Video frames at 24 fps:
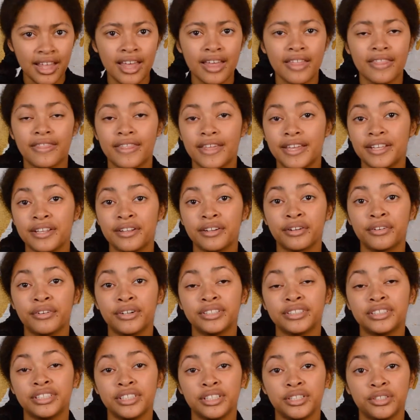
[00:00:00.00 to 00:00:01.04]
then you're going
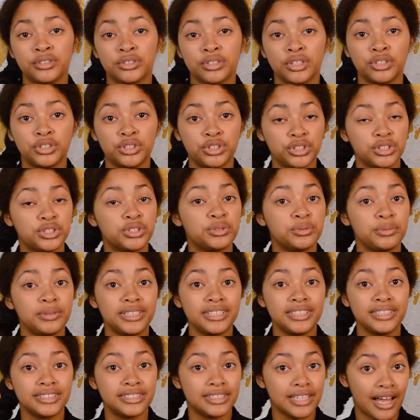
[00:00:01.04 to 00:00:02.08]
to use je
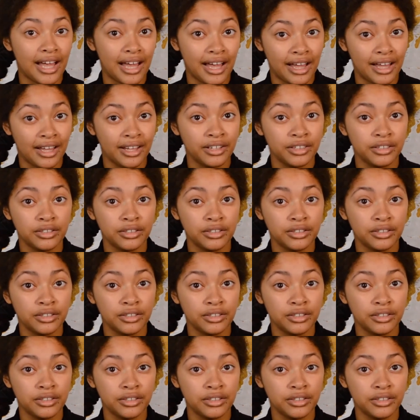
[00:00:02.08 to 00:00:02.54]
suis à.